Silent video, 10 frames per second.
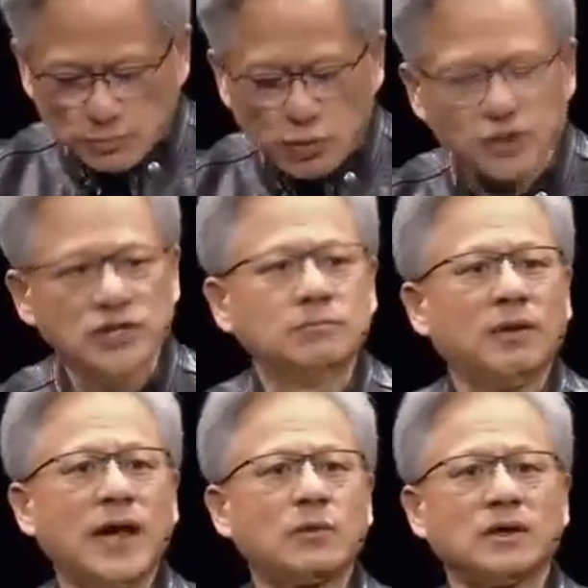and you push
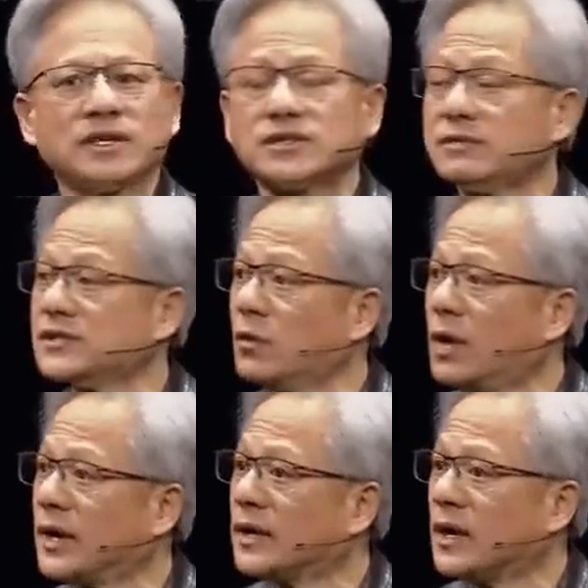in Blackwell. That's the
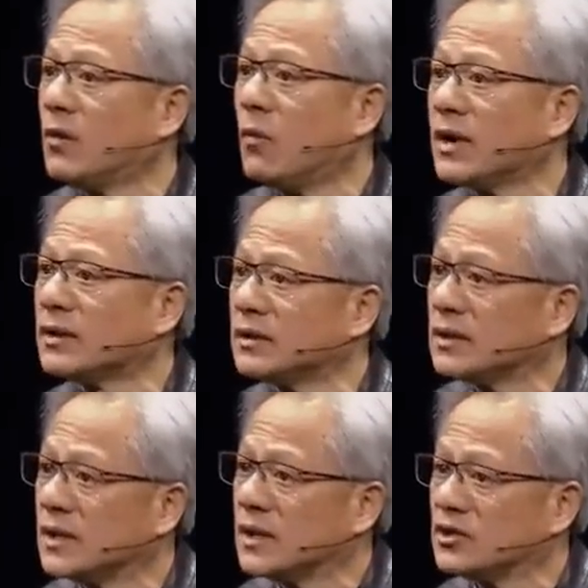reason why one of
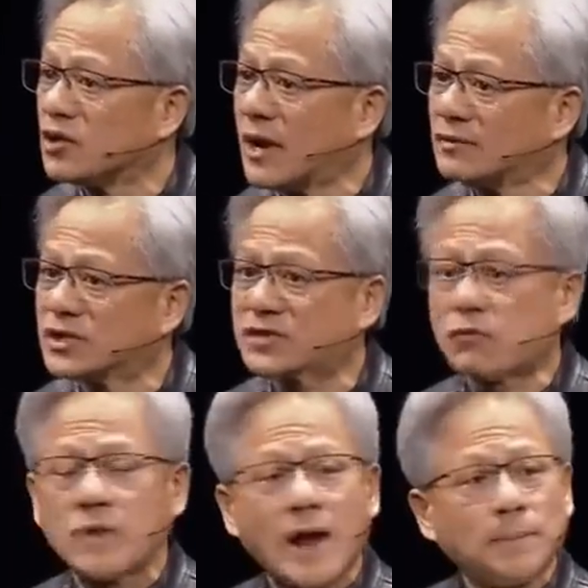the
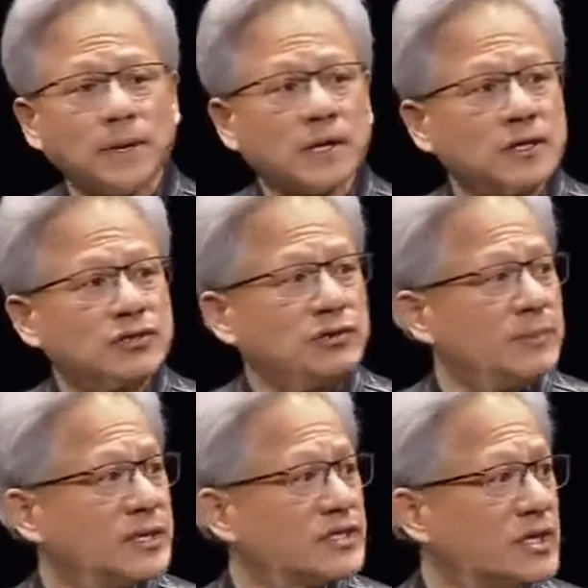challenges of ramping is
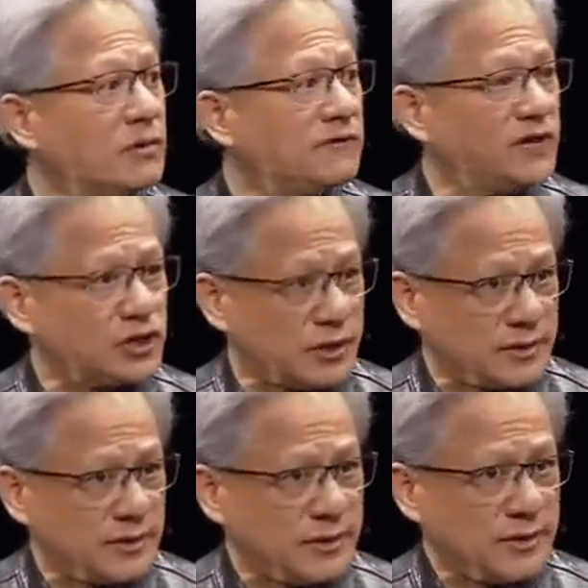going to be so efficient.